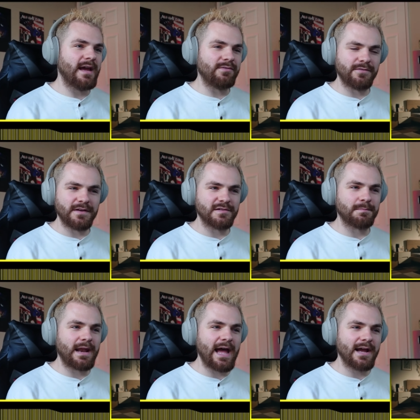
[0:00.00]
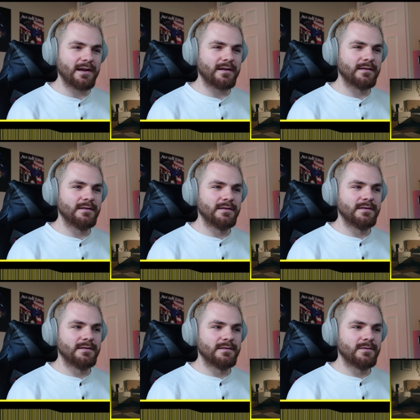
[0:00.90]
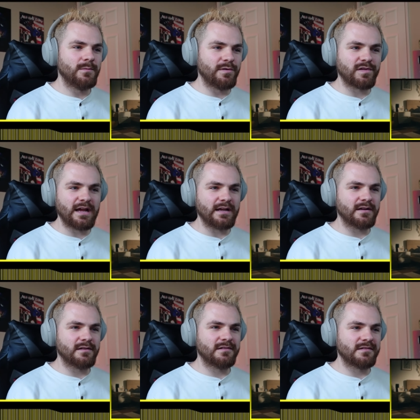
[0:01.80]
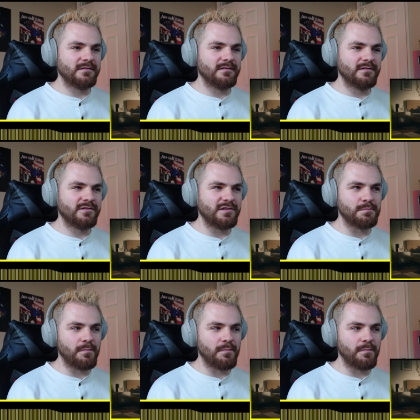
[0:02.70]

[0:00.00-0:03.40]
Everything's black, almost like she's